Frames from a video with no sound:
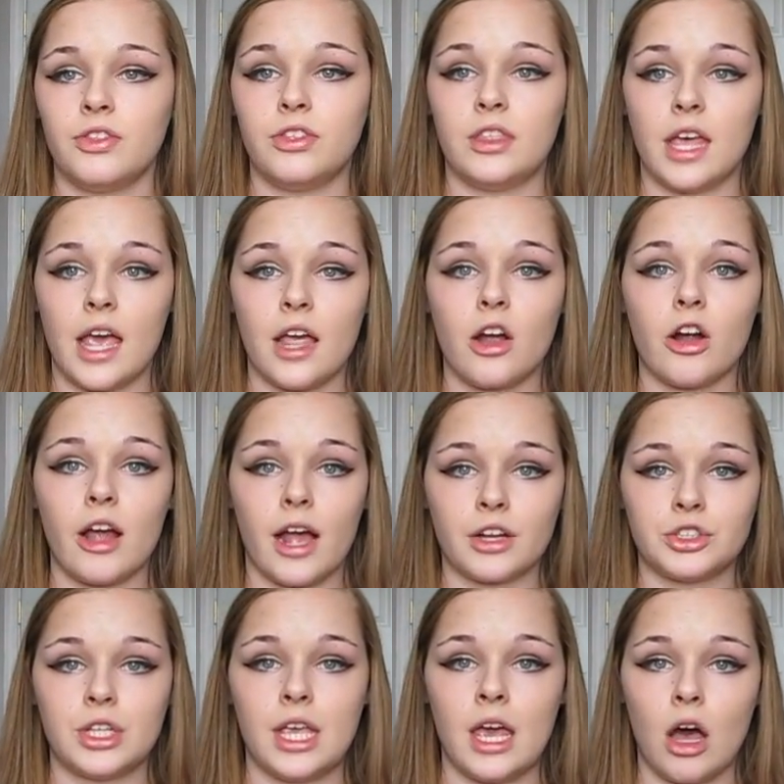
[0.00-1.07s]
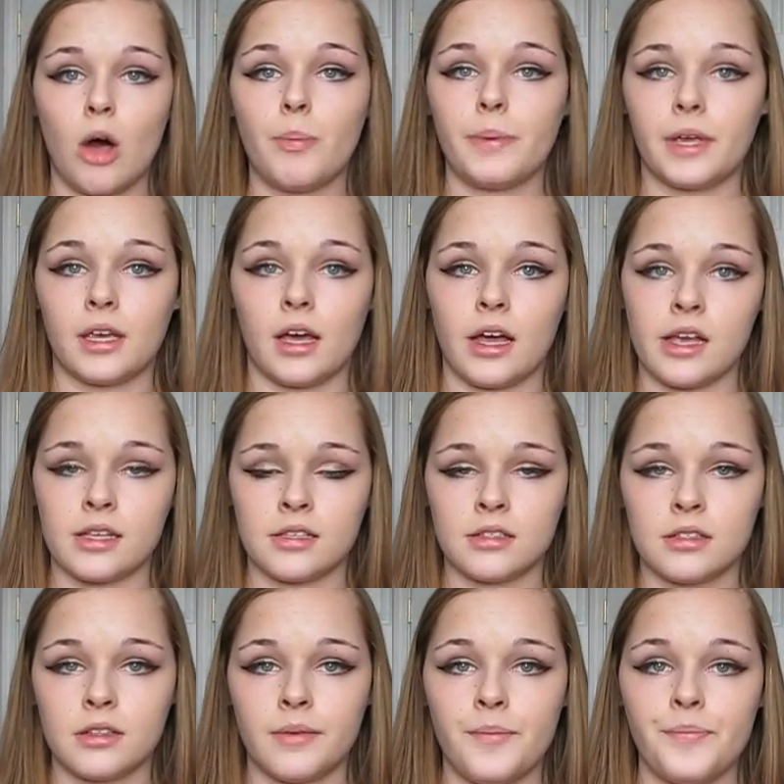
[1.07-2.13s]
They are actually helping
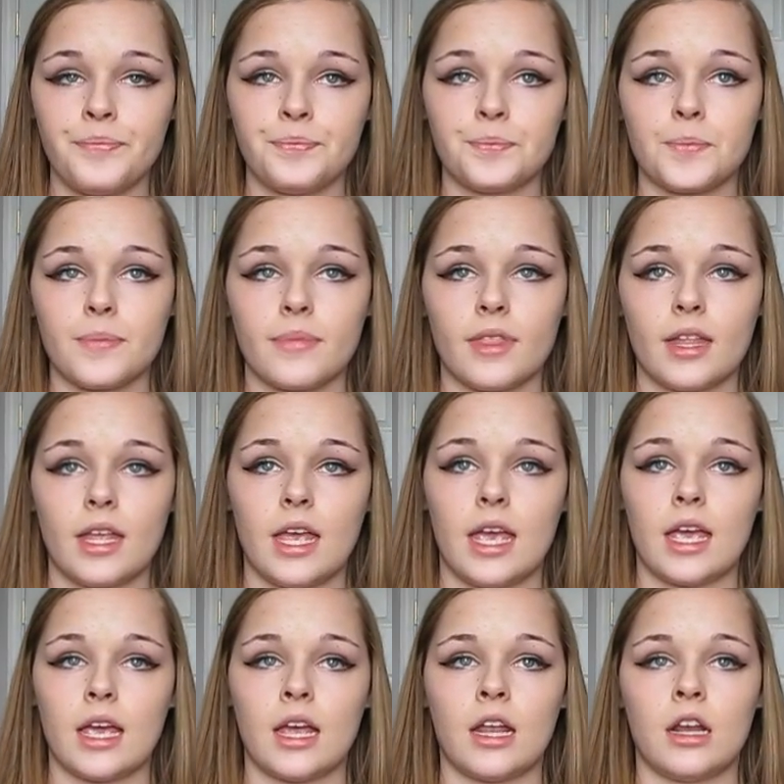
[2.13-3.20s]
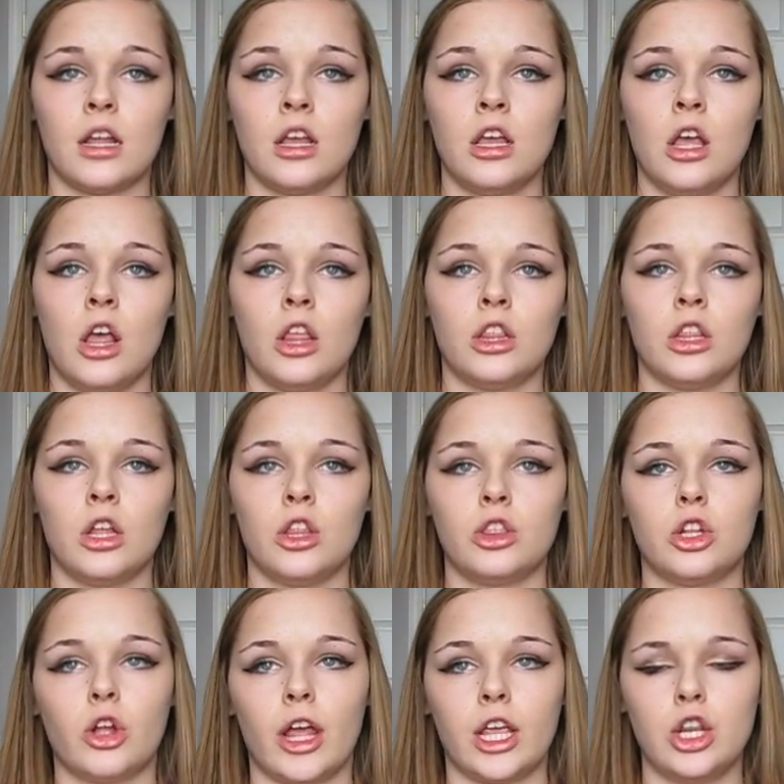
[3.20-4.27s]
us. And
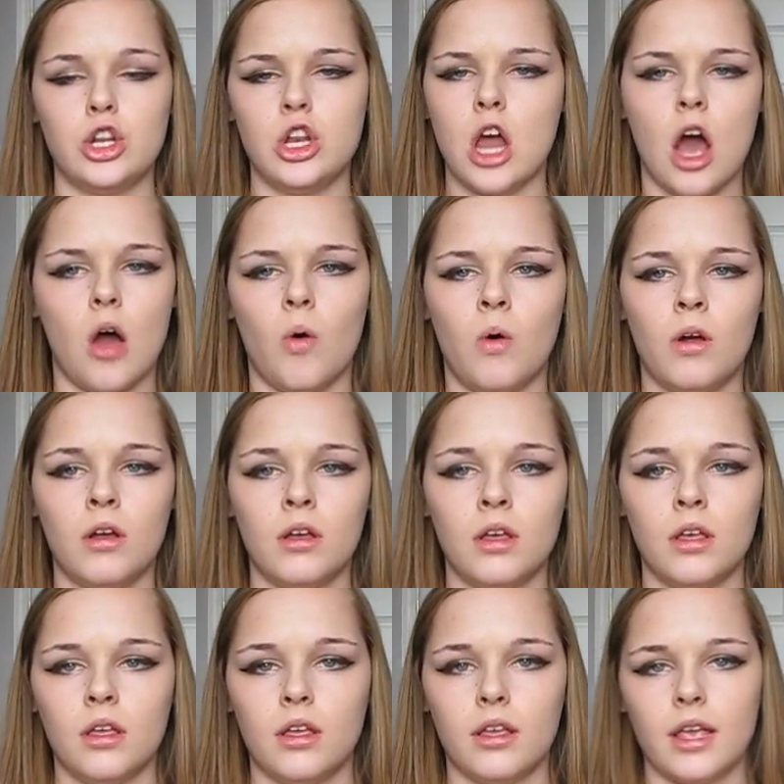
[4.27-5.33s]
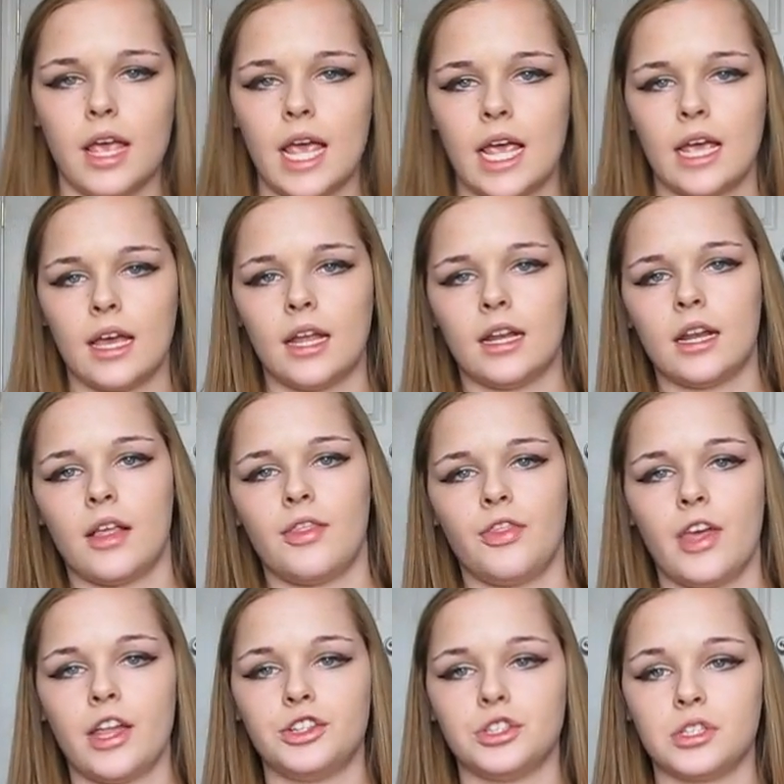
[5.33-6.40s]
they're like, no. And
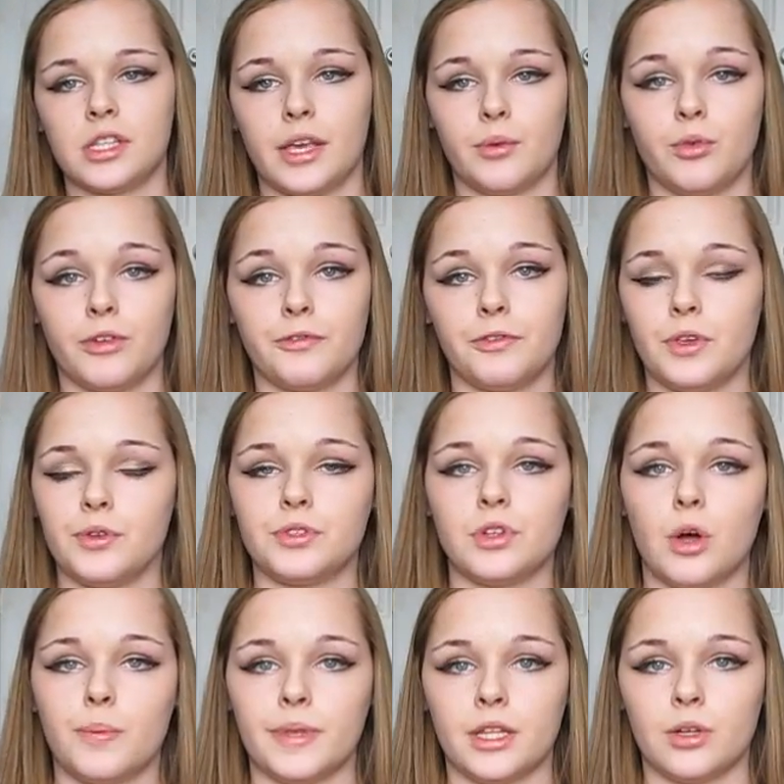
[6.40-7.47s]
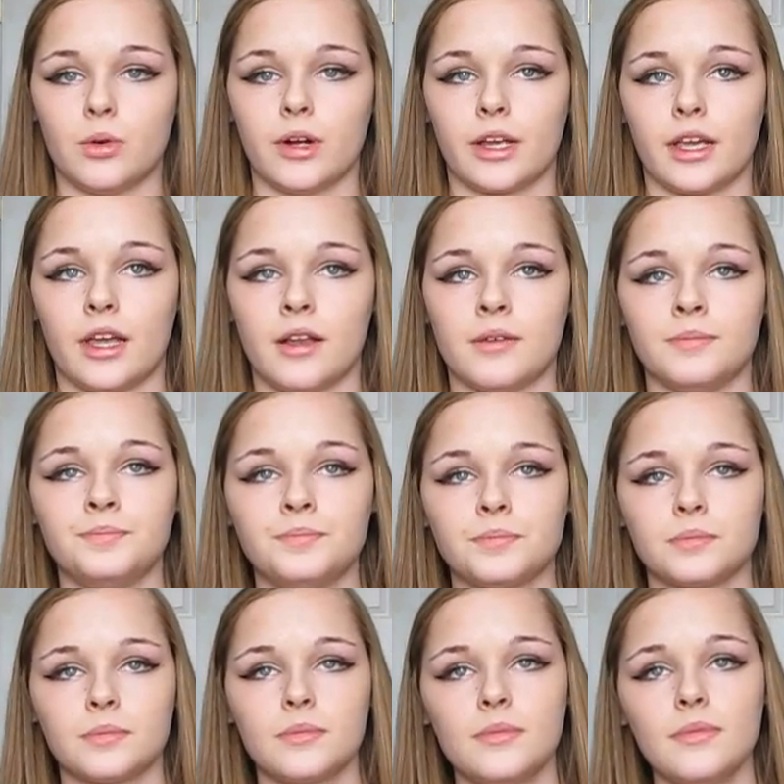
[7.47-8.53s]
they just like refused to open the door again.
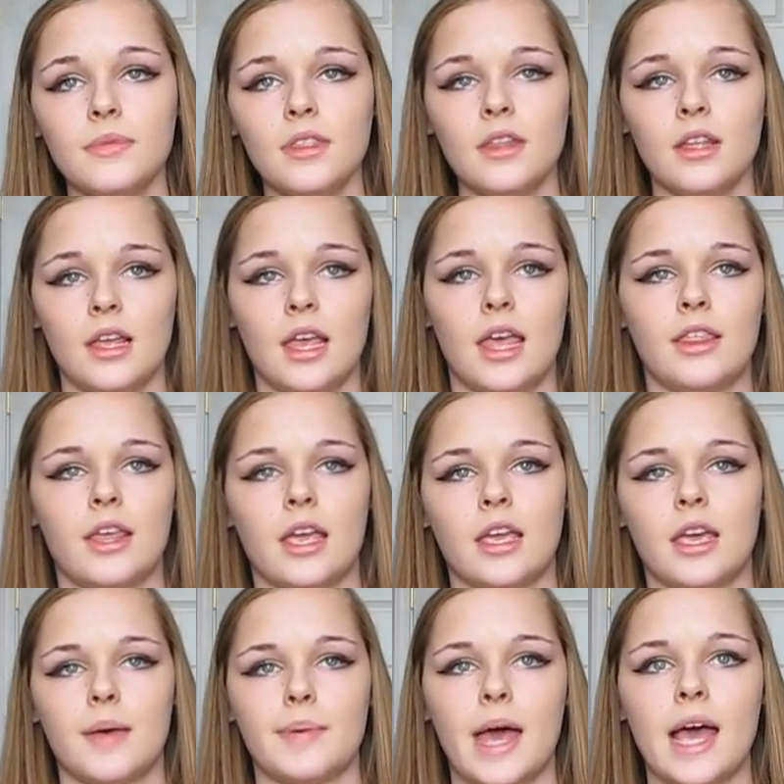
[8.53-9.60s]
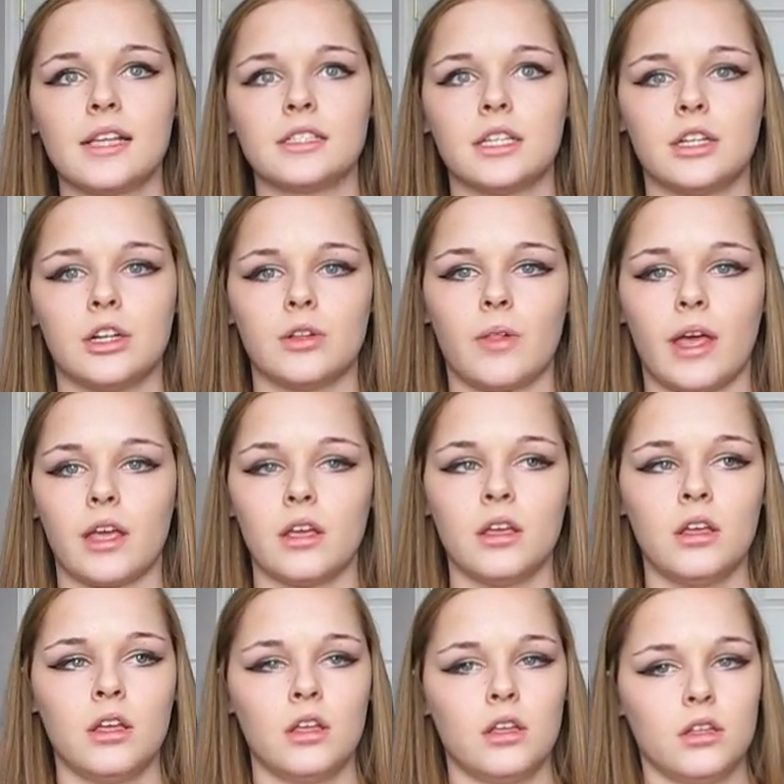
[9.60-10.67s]
And they kept asking her, like,
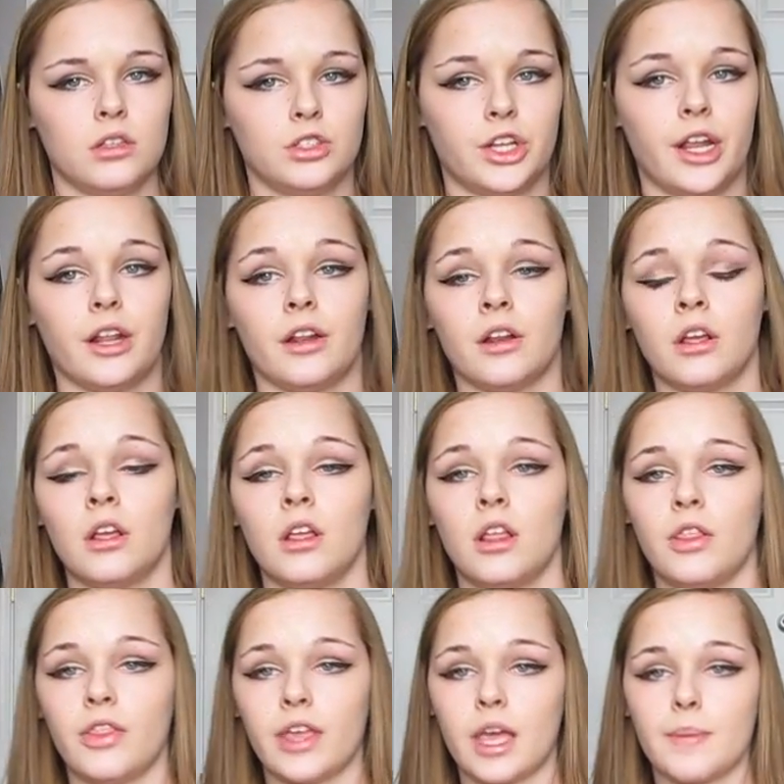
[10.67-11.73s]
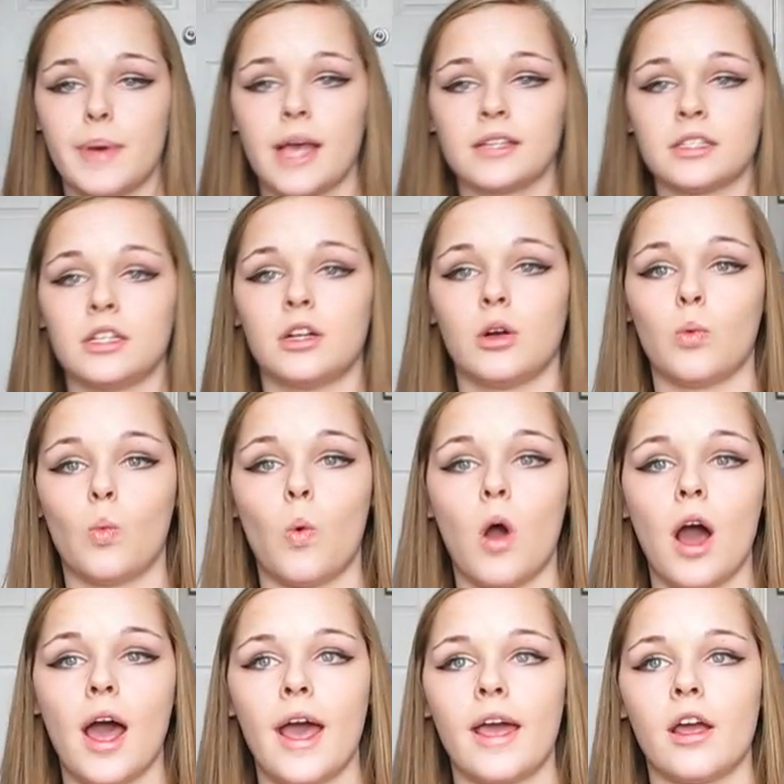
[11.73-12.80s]
Jaden, they kept asking her,
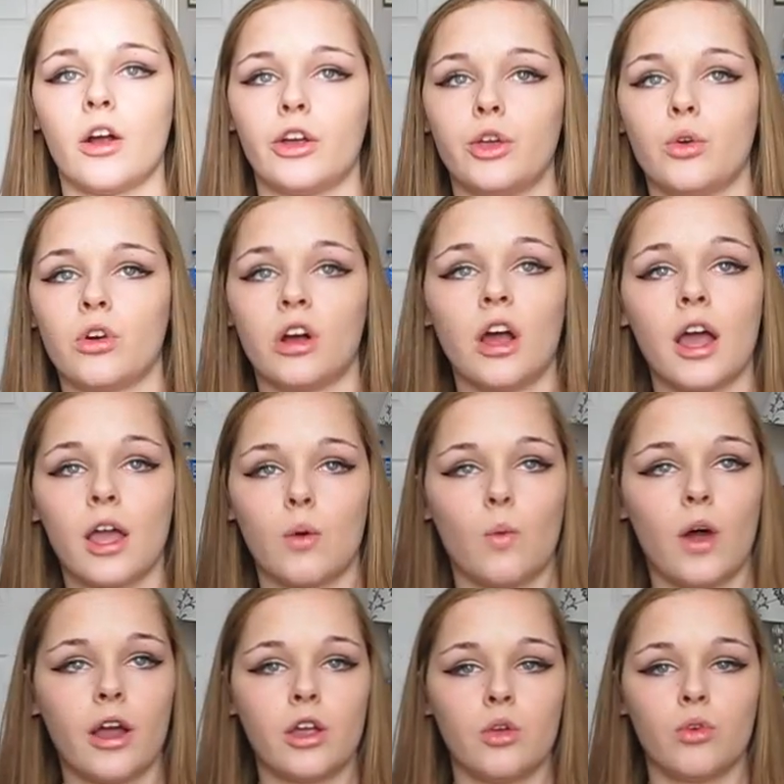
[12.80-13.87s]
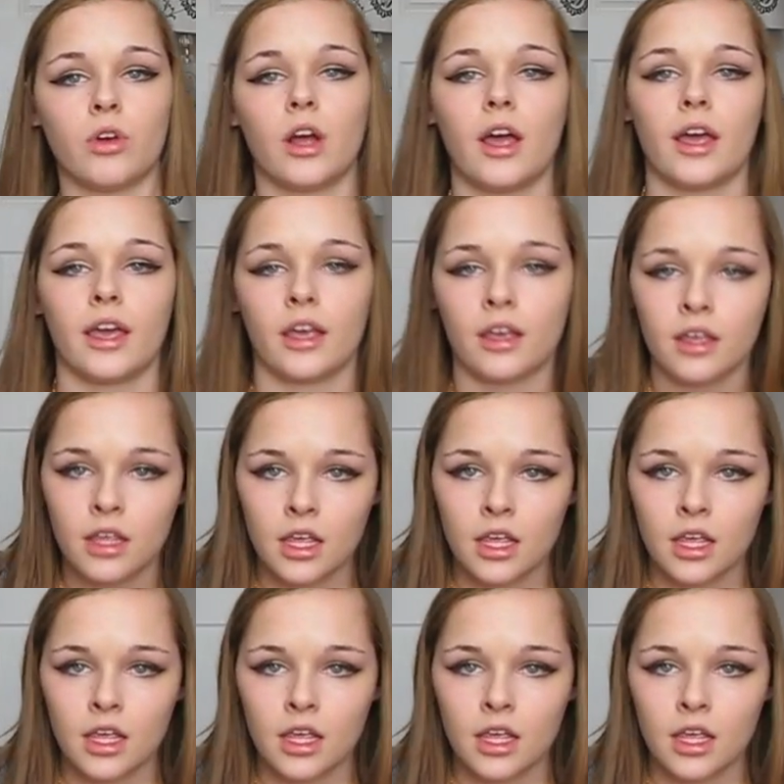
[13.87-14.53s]
why are you crying? Why are you crying?